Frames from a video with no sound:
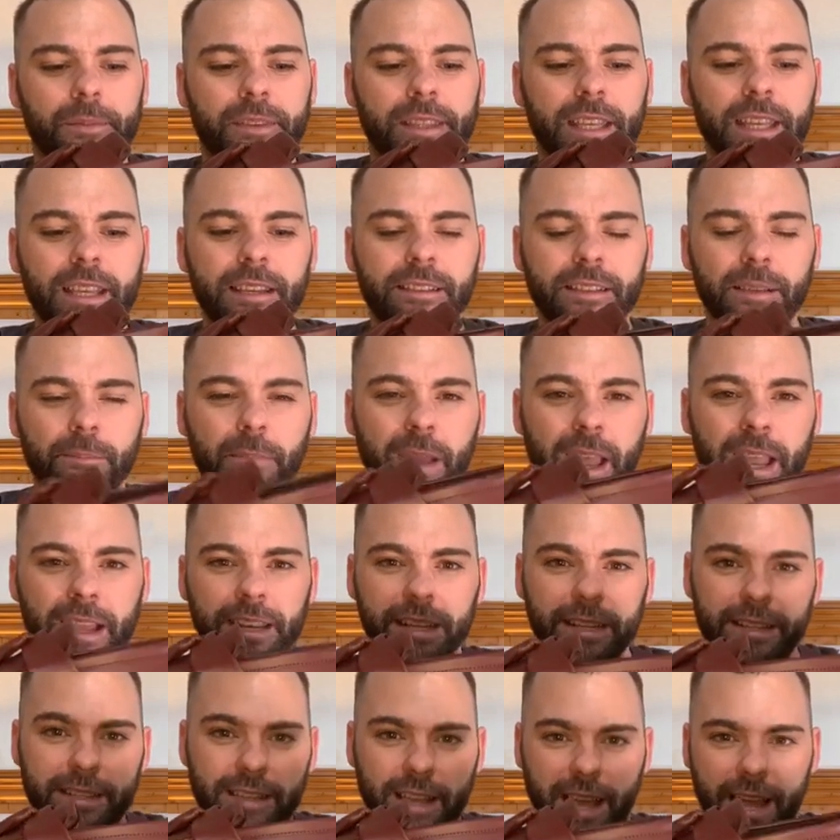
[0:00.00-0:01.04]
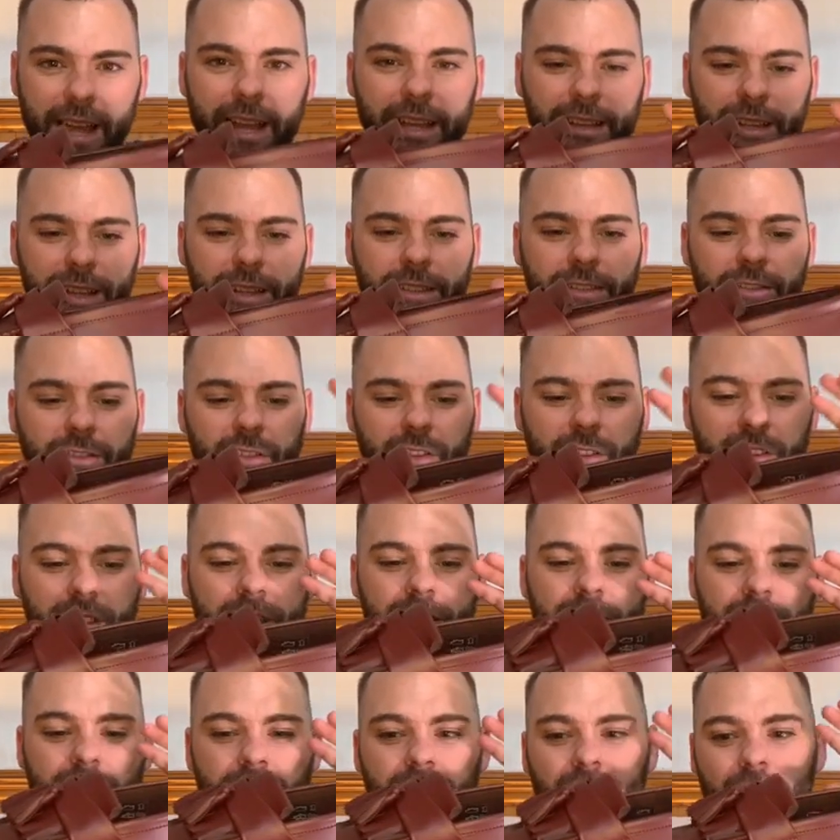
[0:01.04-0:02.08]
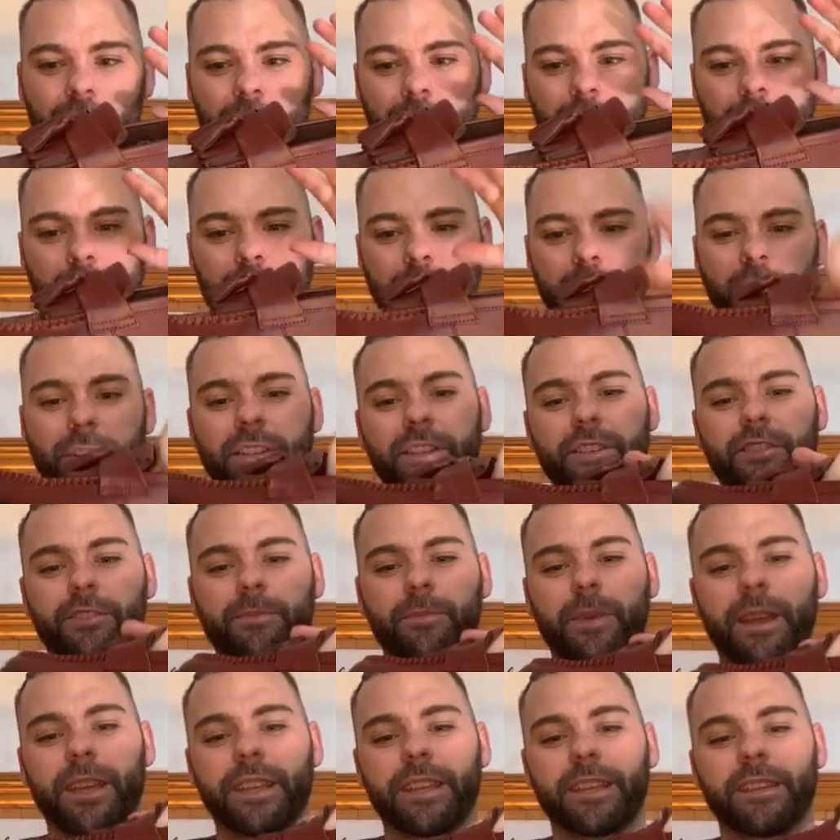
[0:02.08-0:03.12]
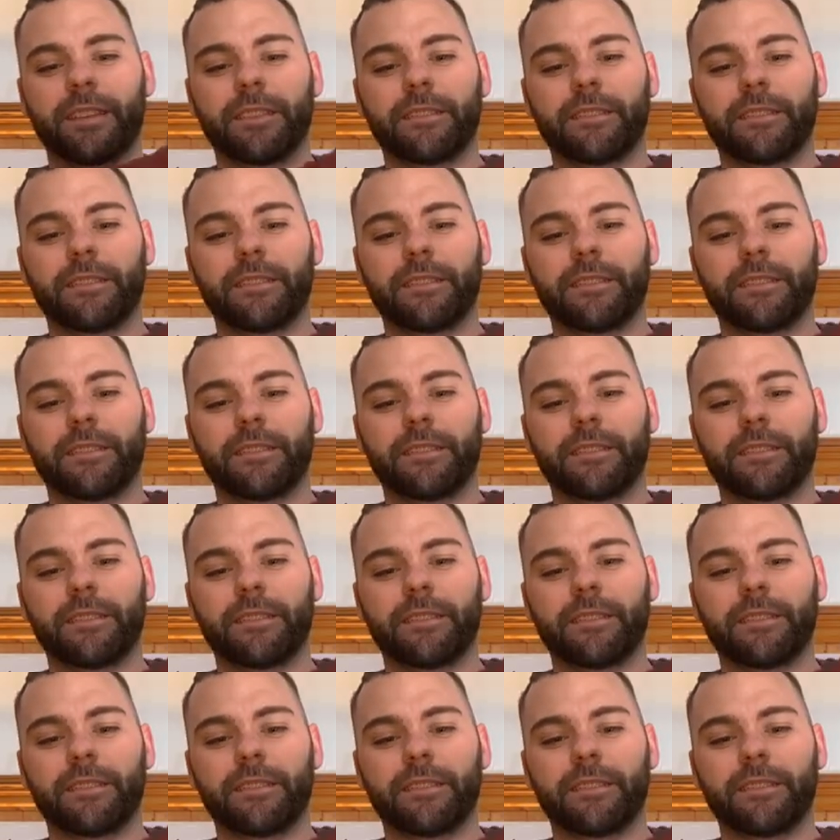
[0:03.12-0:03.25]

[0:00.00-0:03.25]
these are made in Thailand, so these are not British made,